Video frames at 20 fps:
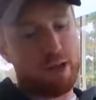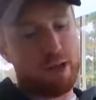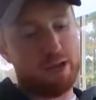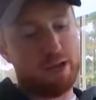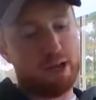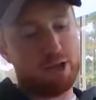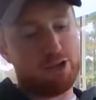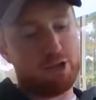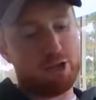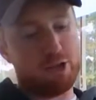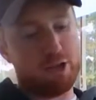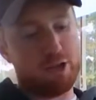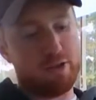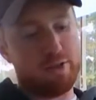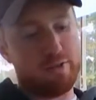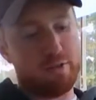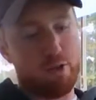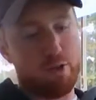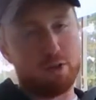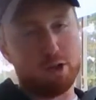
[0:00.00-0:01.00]
Pay attention
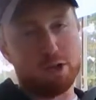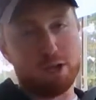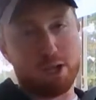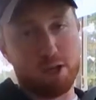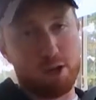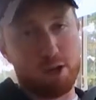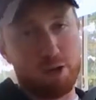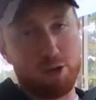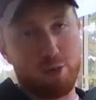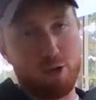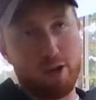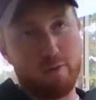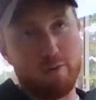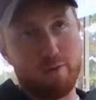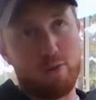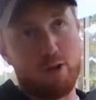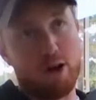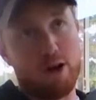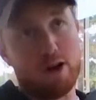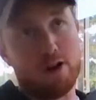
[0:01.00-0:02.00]
here. Focus. Get on the
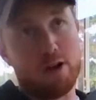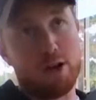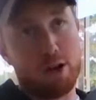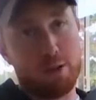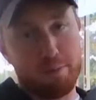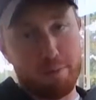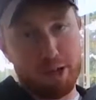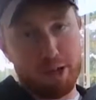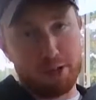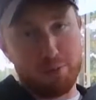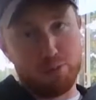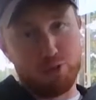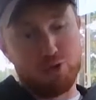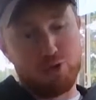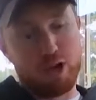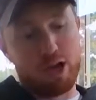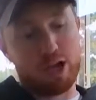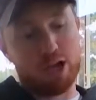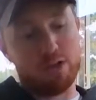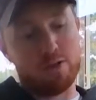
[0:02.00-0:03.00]
waiver wire. Make some
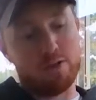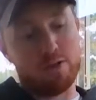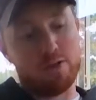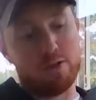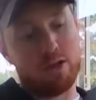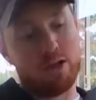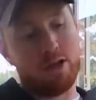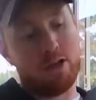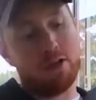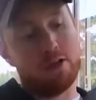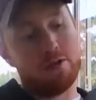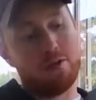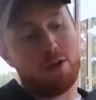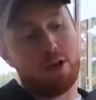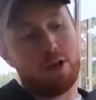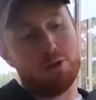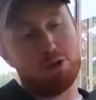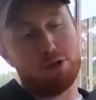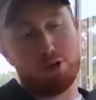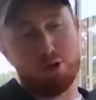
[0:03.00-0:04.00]
trades.
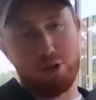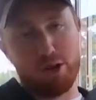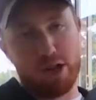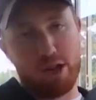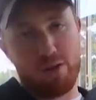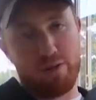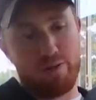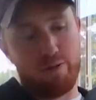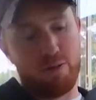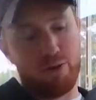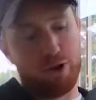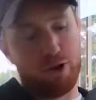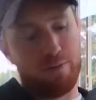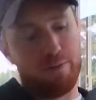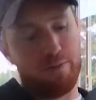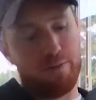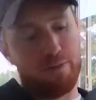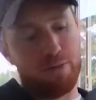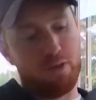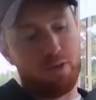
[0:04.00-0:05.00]
Just looking out for you.
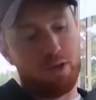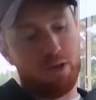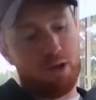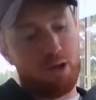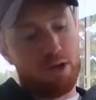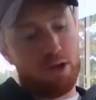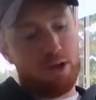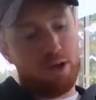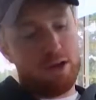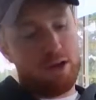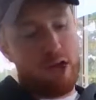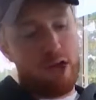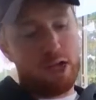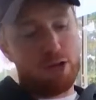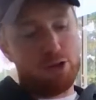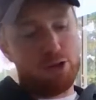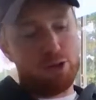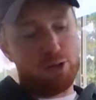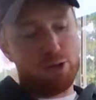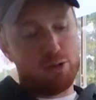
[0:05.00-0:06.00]

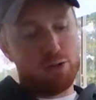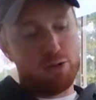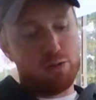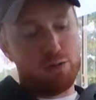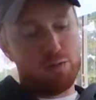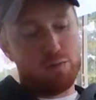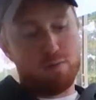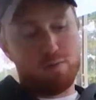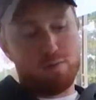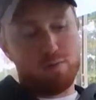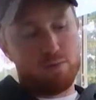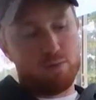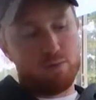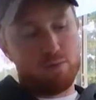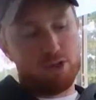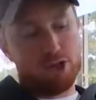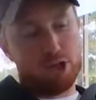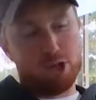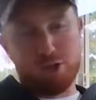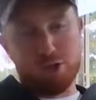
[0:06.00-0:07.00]
Angel,
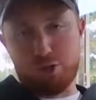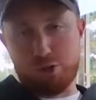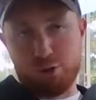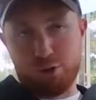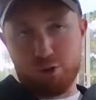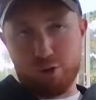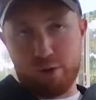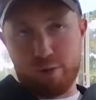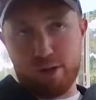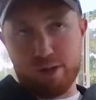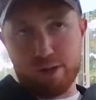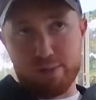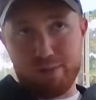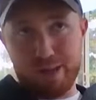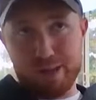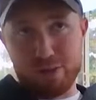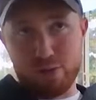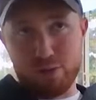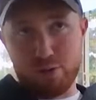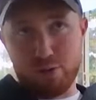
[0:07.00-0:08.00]
just concerned about his
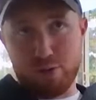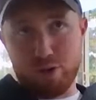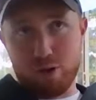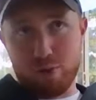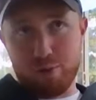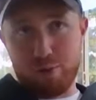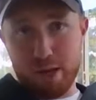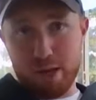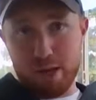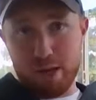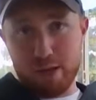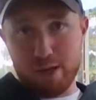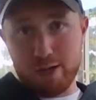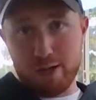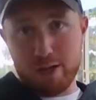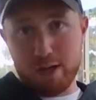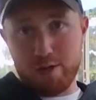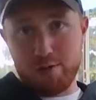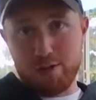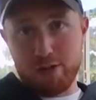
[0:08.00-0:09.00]
mental well-being
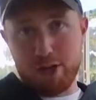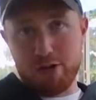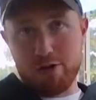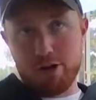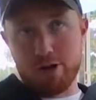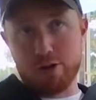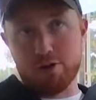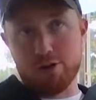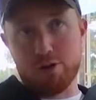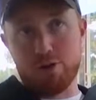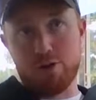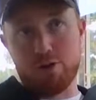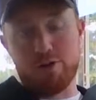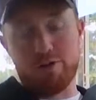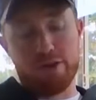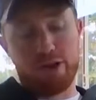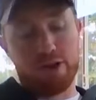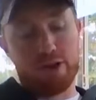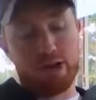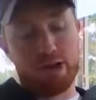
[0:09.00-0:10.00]
down there in Arizona
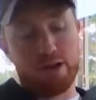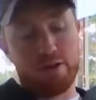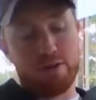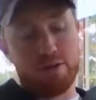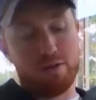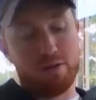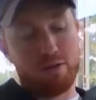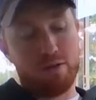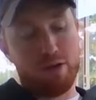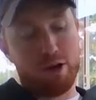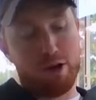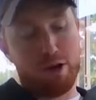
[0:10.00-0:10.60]
right now.